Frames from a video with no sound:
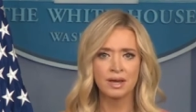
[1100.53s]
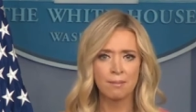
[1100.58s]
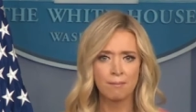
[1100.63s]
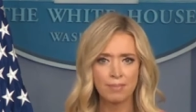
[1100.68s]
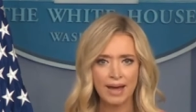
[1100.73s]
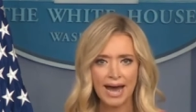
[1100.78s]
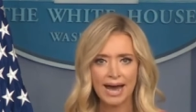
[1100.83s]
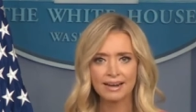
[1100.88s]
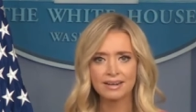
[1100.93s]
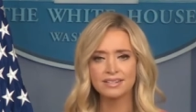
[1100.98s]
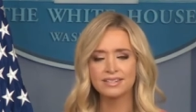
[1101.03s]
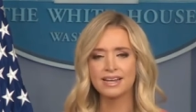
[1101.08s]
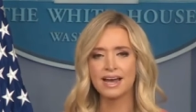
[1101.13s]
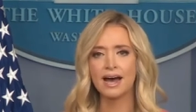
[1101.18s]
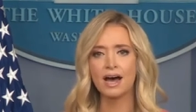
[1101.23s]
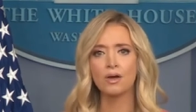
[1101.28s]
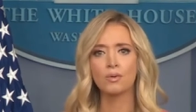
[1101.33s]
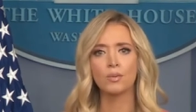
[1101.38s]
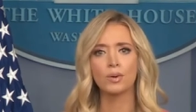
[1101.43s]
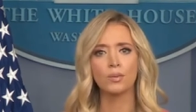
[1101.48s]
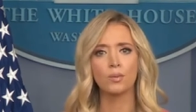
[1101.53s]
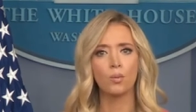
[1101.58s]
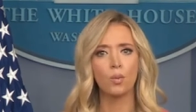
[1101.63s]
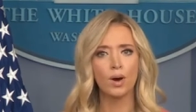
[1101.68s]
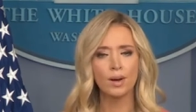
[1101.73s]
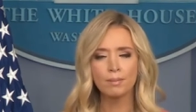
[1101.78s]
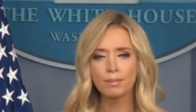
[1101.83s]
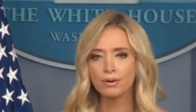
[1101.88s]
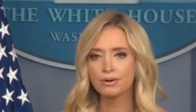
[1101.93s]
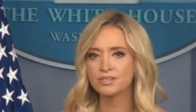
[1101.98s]
batted down when
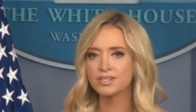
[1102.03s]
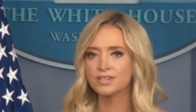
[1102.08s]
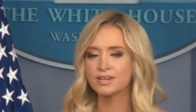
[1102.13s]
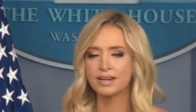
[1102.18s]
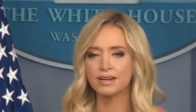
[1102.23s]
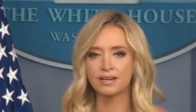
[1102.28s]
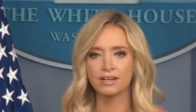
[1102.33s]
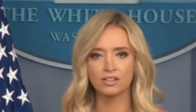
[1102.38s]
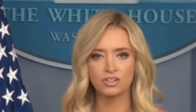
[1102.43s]
one person